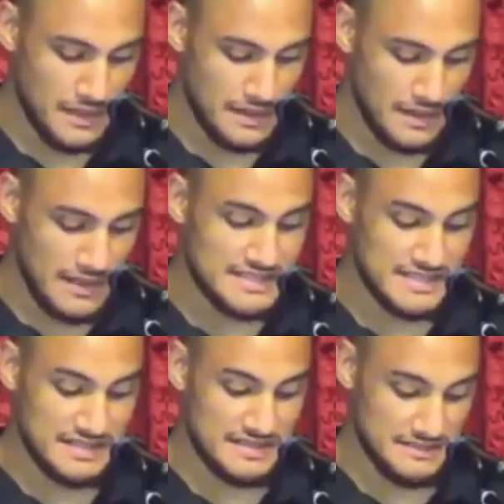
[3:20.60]

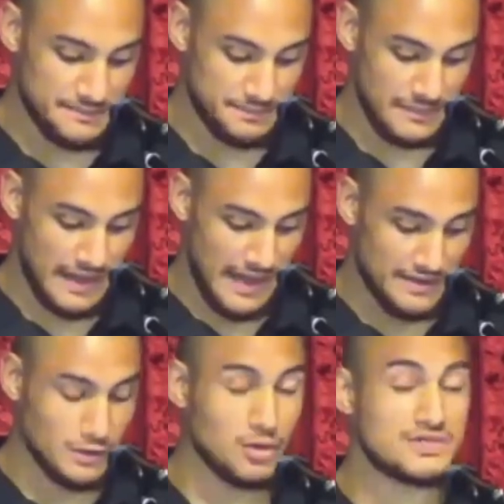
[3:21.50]
sinned, and the
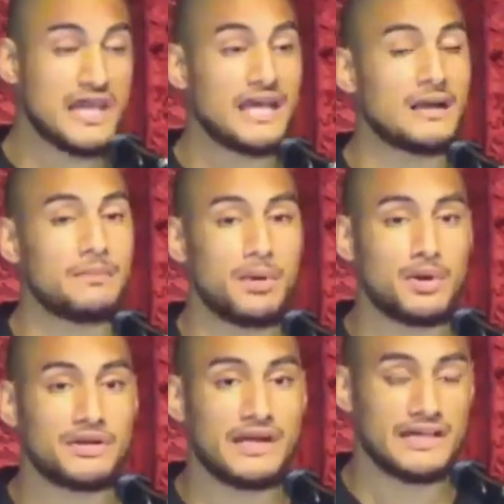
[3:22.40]
Lord's anger
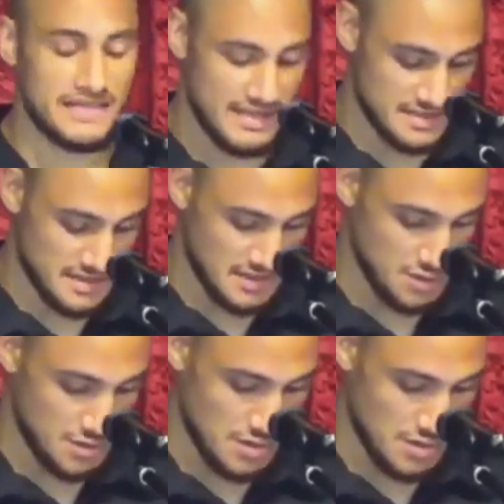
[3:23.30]
burned against Israel.